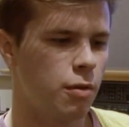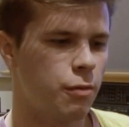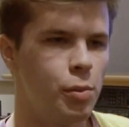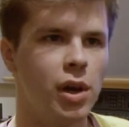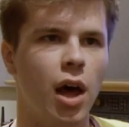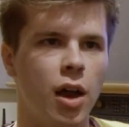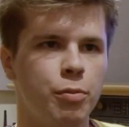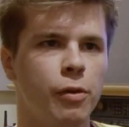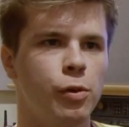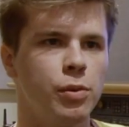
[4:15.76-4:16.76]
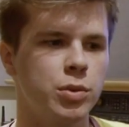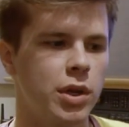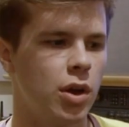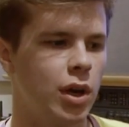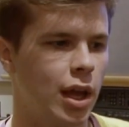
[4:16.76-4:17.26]
from a live performance
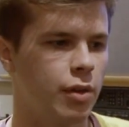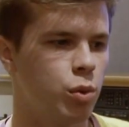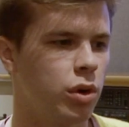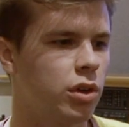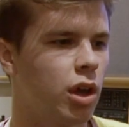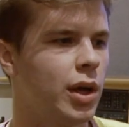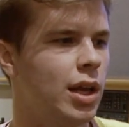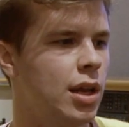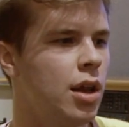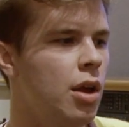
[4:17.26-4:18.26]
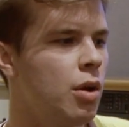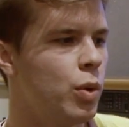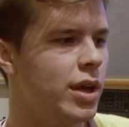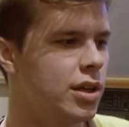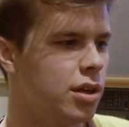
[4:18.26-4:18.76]
where you only have one go at it.
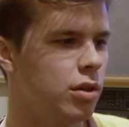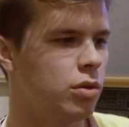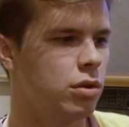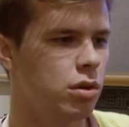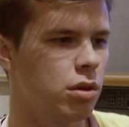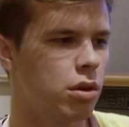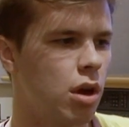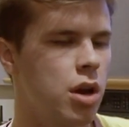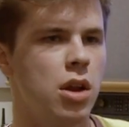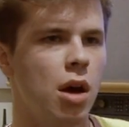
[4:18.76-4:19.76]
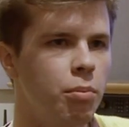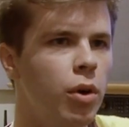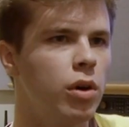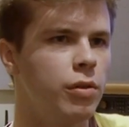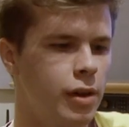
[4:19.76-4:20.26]
We can do a
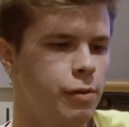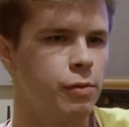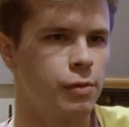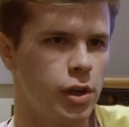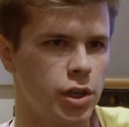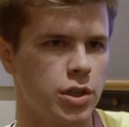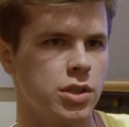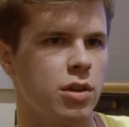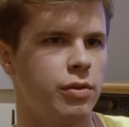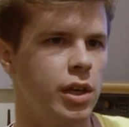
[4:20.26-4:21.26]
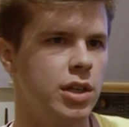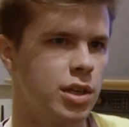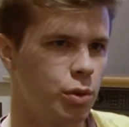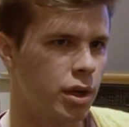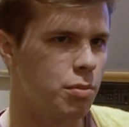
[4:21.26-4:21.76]
number of different versions of it
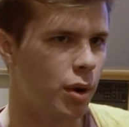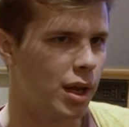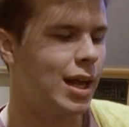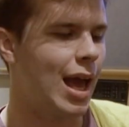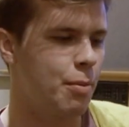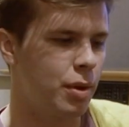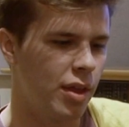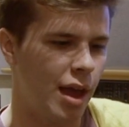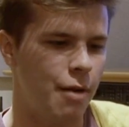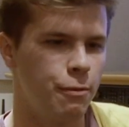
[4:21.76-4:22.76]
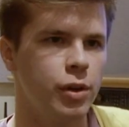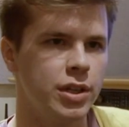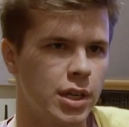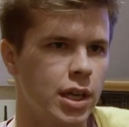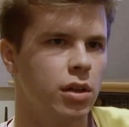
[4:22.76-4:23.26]
until we're completely happy that every
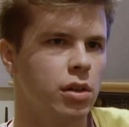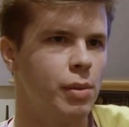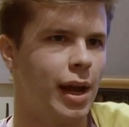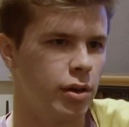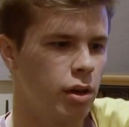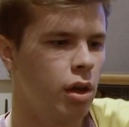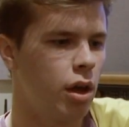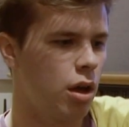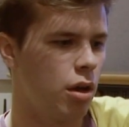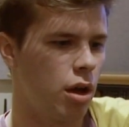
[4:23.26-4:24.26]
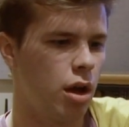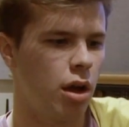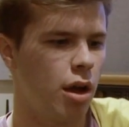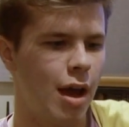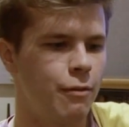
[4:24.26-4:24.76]
single amount,
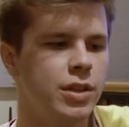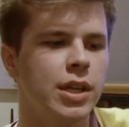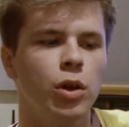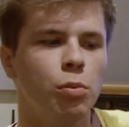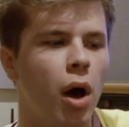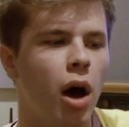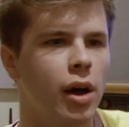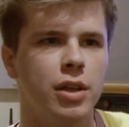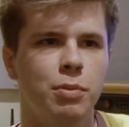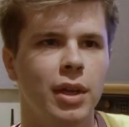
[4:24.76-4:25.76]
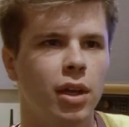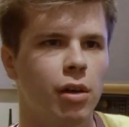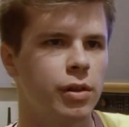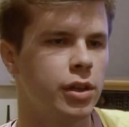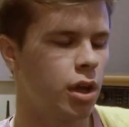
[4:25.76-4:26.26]
uh, every single bar has been
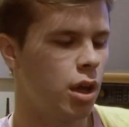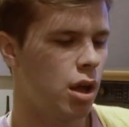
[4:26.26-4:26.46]
covered.